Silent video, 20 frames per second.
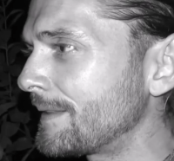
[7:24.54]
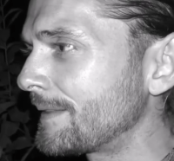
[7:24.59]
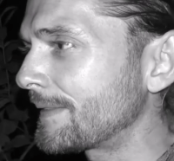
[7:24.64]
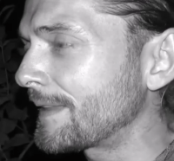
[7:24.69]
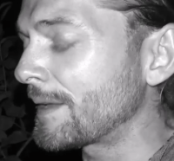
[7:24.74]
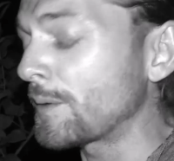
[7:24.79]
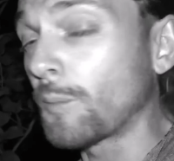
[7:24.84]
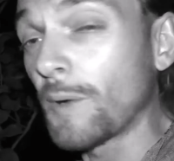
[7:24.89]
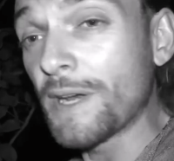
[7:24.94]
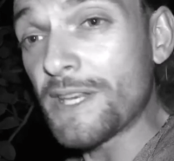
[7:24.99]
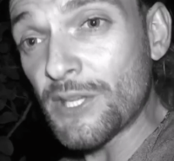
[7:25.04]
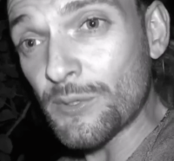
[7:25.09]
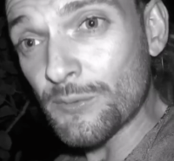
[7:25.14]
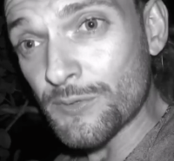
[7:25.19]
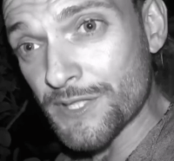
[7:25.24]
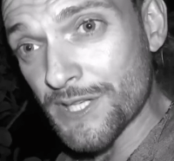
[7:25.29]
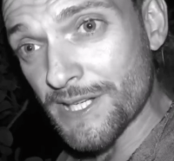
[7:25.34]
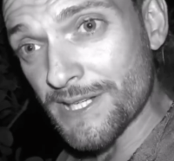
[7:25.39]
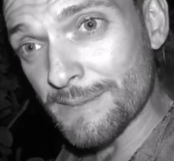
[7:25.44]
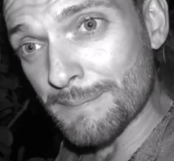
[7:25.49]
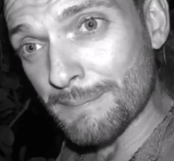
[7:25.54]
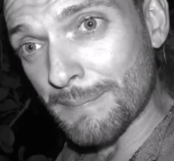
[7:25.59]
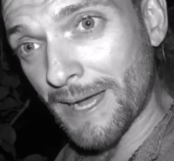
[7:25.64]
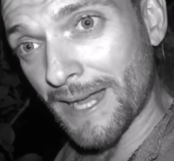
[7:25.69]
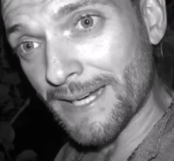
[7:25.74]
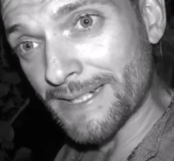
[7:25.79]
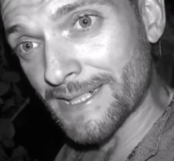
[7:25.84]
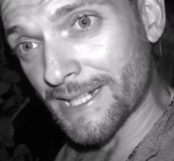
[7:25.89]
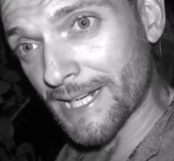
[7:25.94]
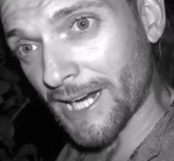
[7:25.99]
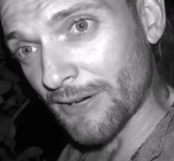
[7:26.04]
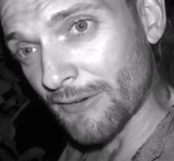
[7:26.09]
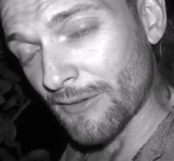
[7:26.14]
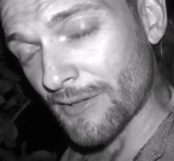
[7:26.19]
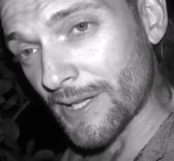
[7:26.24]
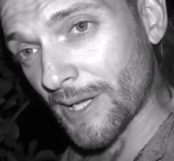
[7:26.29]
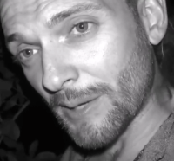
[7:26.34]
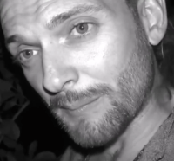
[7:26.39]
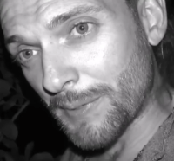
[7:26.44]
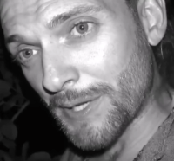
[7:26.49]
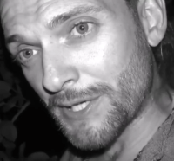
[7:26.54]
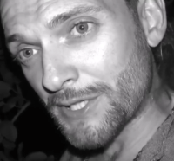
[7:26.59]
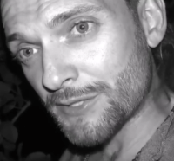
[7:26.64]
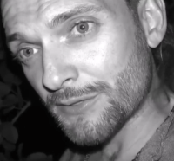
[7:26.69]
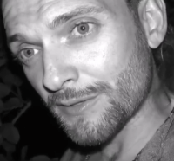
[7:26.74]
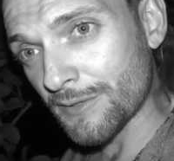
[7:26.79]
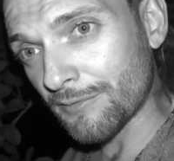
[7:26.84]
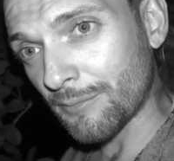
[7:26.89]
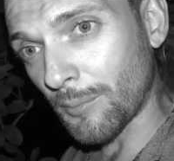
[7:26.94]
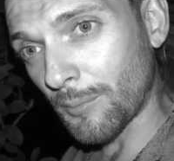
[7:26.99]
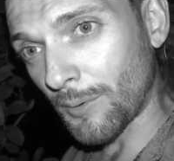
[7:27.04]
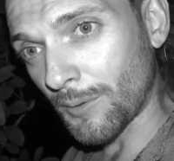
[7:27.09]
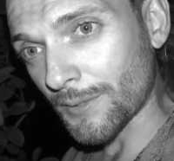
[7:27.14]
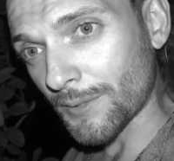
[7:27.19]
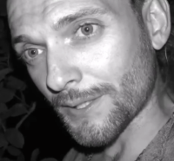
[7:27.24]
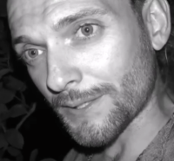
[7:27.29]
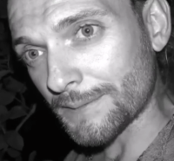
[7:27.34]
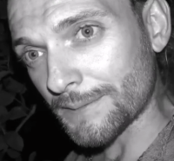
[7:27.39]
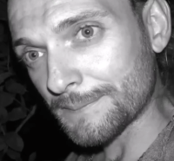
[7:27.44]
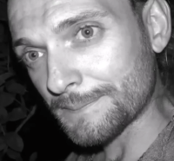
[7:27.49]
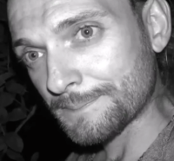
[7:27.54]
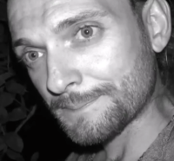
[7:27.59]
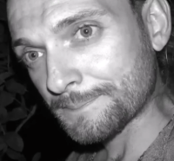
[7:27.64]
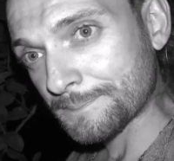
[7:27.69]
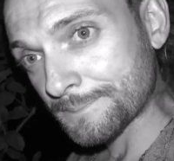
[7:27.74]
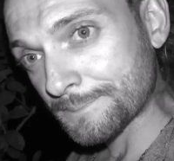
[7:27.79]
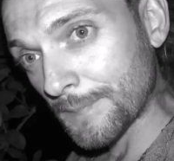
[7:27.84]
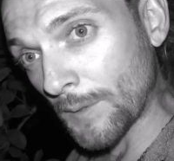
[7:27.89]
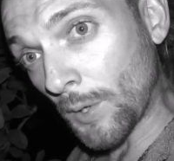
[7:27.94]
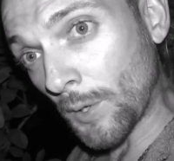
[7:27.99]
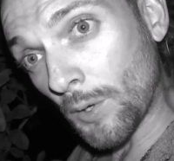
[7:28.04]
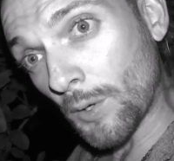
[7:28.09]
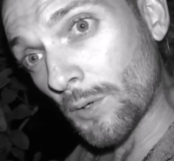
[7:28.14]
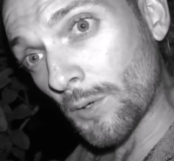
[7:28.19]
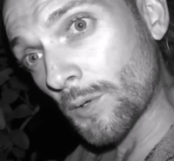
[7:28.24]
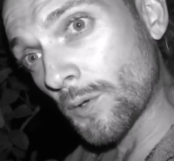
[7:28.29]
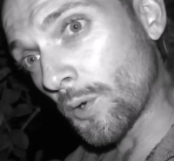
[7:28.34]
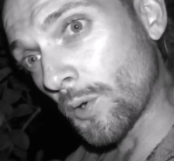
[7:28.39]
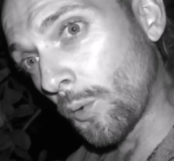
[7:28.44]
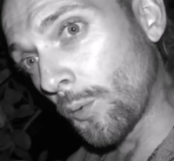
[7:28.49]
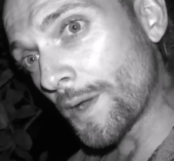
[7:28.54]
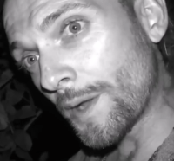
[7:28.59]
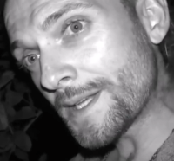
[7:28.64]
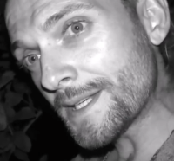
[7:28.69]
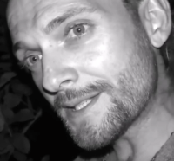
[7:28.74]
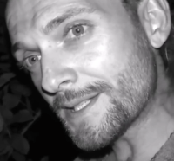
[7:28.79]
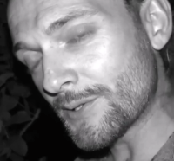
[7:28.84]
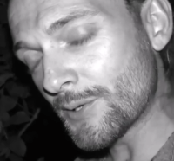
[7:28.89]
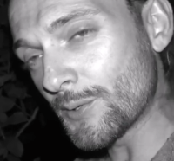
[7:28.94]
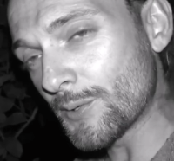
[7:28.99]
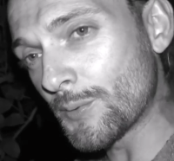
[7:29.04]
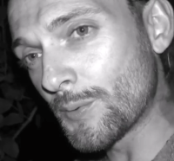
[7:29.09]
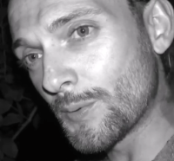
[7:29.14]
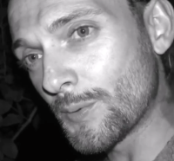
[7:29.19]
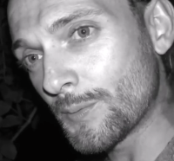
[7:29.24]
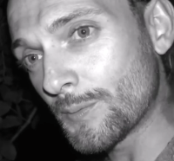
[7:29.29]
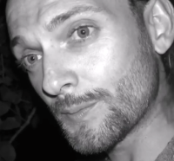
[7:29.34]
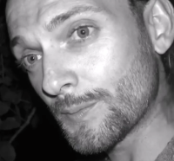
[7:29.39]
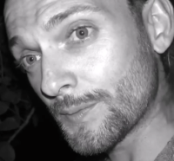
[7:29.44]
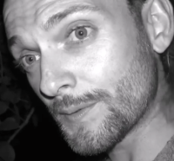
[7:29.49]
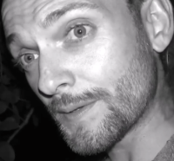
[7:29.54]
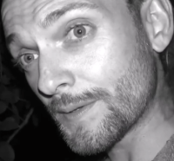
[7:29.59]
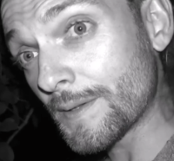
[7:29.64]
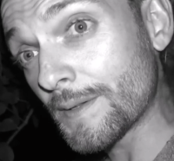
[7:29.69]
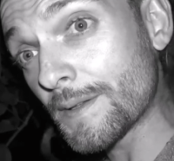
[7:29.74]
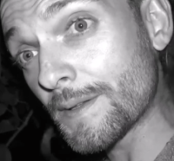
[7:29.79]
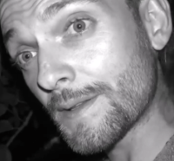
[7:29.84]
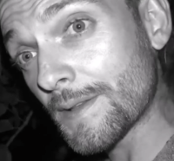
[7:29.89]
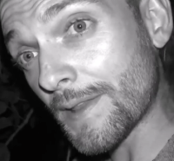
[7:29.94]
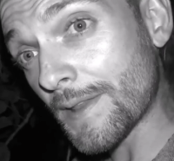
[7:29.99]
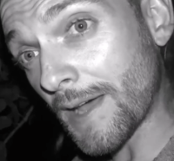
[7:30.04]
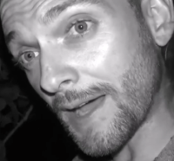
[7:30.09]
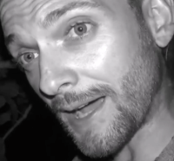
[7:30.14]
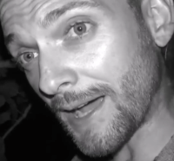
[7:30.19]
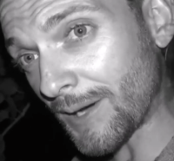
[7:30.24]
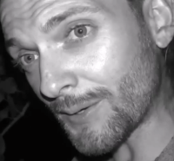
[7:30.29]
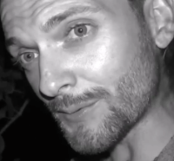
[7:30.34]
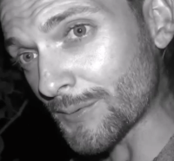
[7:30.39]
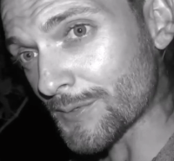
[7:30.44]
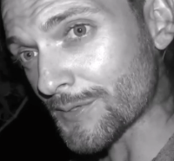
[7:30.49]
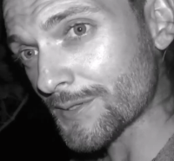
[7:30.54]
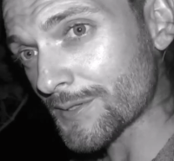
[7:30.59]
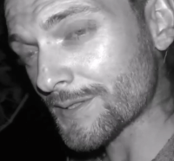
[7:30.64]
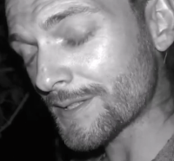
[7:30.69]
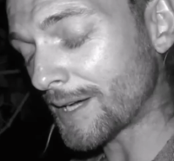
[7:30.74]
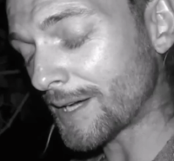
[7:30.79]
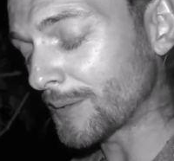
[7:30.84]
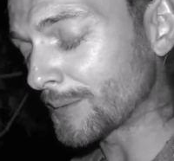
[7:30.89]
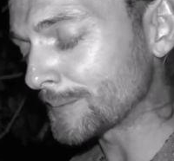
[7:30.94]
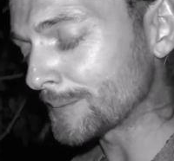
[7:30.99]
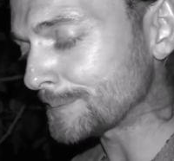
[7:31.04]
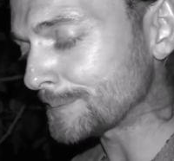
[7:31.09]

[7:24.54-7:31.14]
that when you see a man carrying a pitcher of water go into the house. Now,